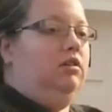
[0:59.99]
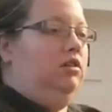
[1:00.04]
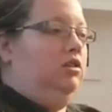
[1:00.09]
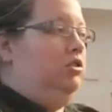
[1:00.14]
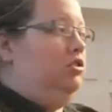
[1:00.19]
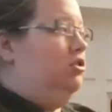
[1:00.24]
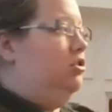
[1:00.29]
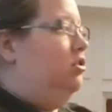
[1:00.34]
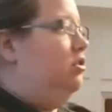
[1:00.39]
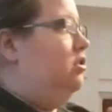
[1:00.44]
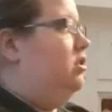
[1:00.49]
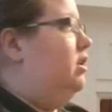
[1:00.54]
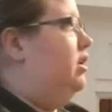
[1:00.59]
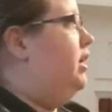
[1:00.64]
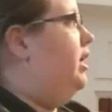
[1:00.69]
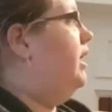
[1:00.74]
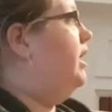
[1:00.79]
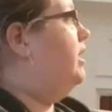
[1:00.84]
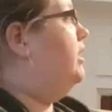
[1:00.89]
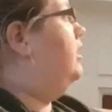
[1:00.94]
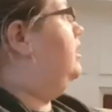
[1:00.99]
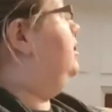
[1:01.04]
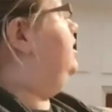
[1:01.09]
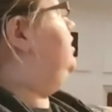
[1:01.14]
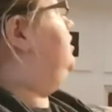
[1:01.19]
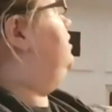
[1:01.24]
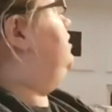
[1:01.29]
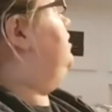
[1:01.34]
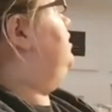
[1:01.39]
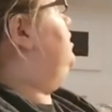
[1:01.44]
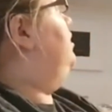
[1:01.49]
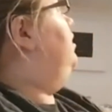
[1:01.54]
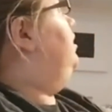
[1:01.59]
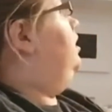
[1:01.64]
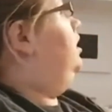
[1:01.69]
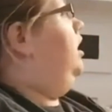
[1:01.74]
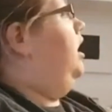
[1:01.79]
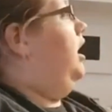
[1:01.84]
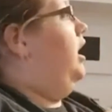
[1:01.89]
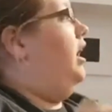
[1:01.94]
The shirt, the necklace,
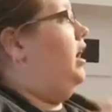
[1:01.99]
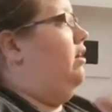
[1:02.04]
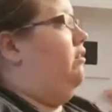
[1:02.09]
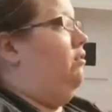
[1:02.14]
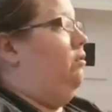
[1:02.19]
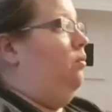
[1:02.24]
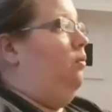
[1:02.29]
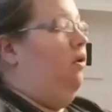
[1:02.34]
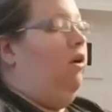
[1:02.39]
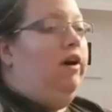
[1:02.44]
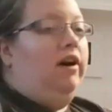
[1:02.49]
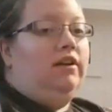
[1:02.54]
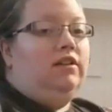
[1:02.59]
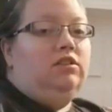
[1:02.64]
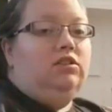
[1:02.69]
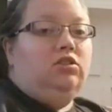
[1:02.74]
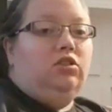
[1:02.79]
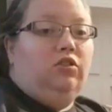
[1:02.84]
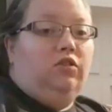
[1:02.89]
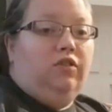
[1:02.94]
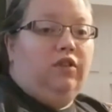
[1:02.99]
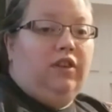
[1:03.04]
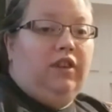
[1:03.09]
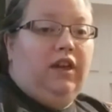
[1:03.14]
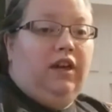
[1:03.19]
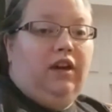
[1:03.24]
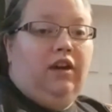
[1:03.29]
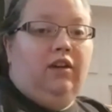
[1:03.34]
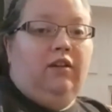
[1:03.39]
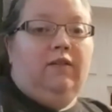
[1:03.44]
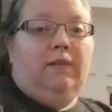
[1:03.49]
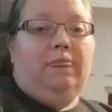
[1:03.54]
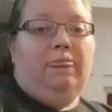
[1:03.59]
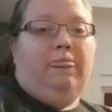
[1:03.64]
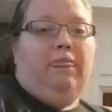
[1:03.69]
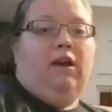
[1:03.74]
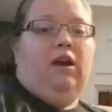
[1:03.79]
I have wands over there.